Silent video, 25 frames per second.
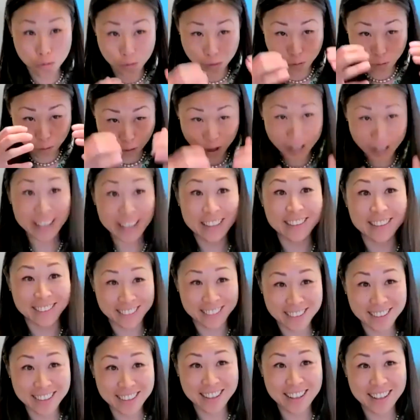
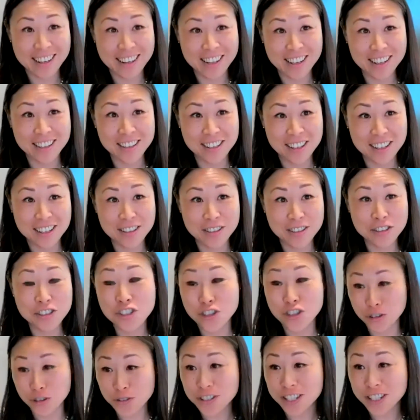one
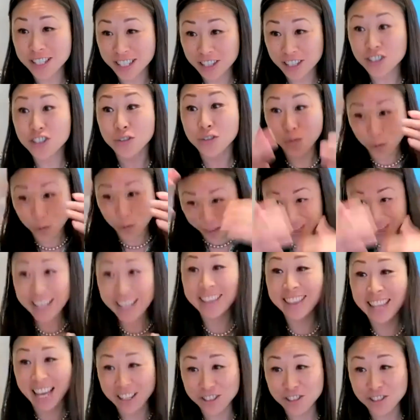jurisdiction
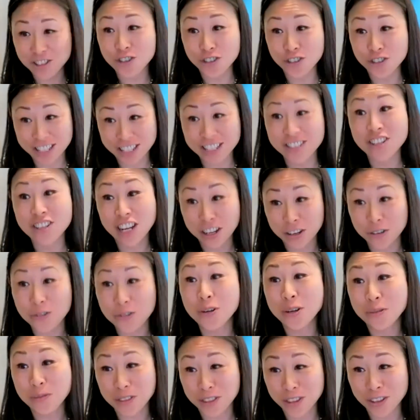within that jurisdiction, I
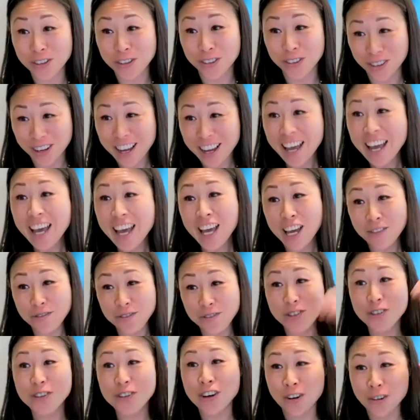agree with you. If
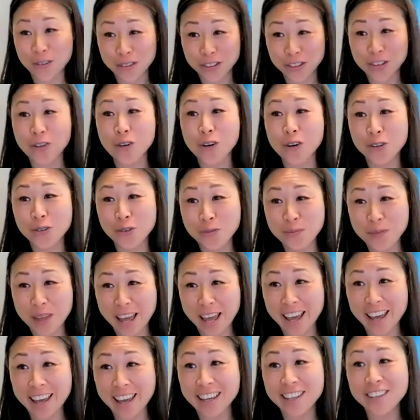you go courtroom
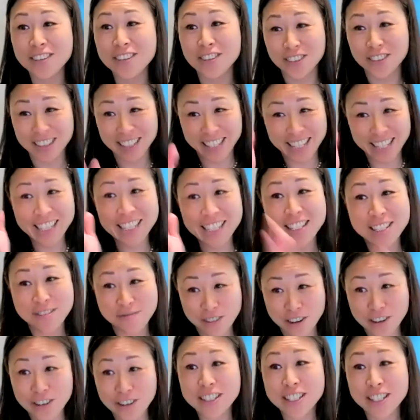A, you're going to get a
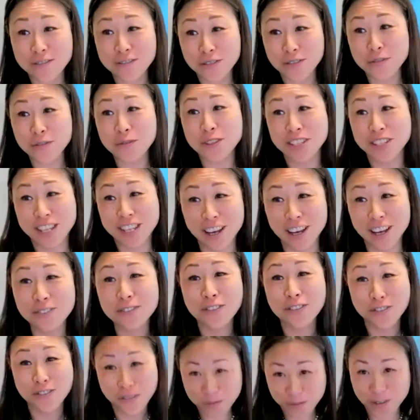very different
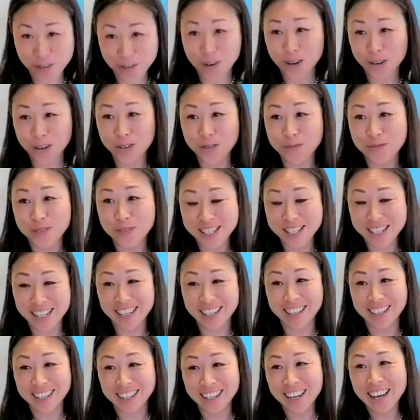result from courtroom
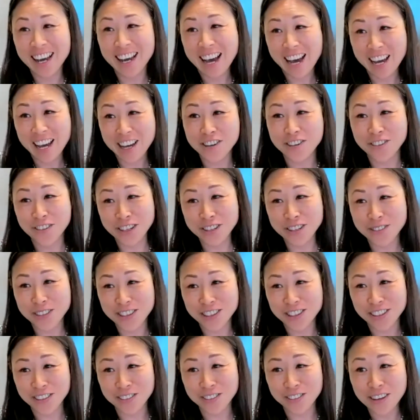C. I agree with
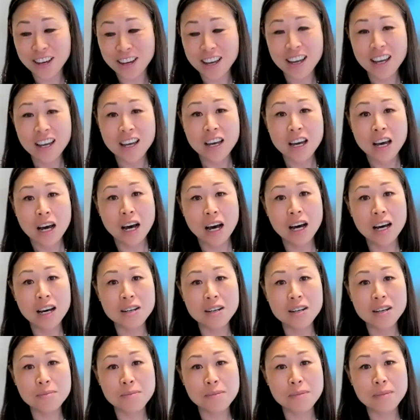you.
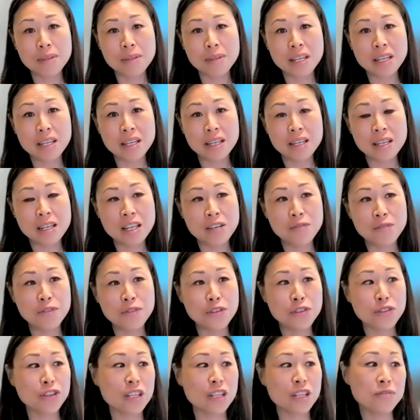If
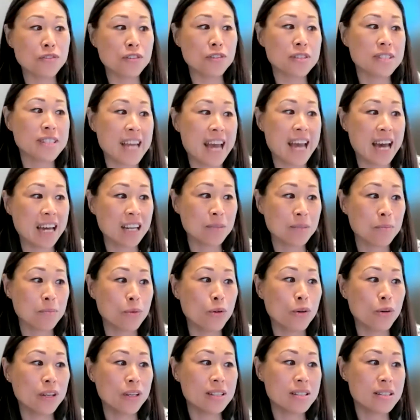you're looking for data
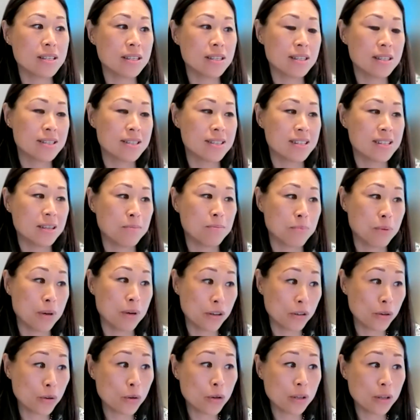points in the state
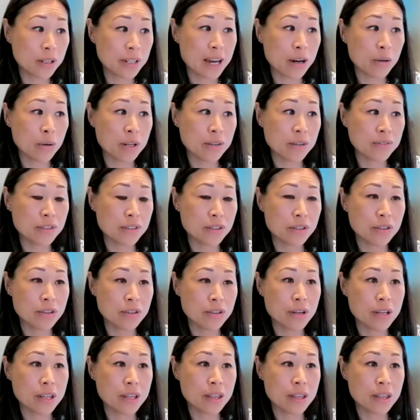bar court, however,